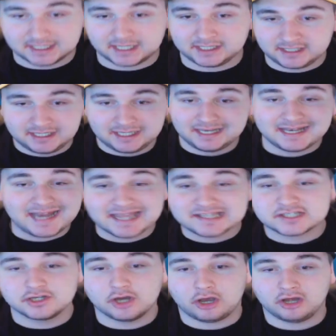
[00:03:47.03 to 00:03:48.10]
Like,
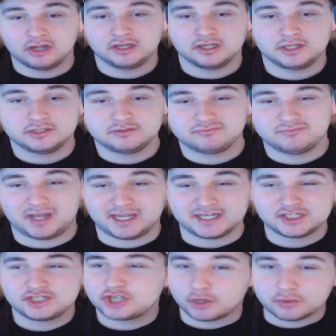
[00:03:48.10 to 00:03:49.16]
let's not
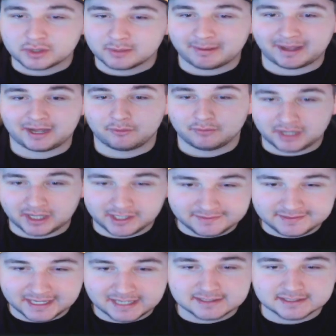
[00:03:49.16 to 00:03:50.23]
like joke about, like, at
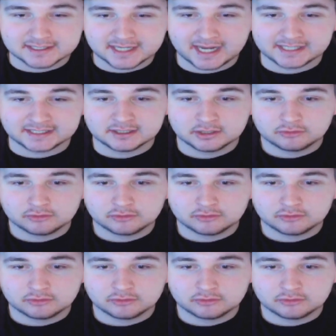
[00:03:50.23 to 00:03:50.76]
the end of the day,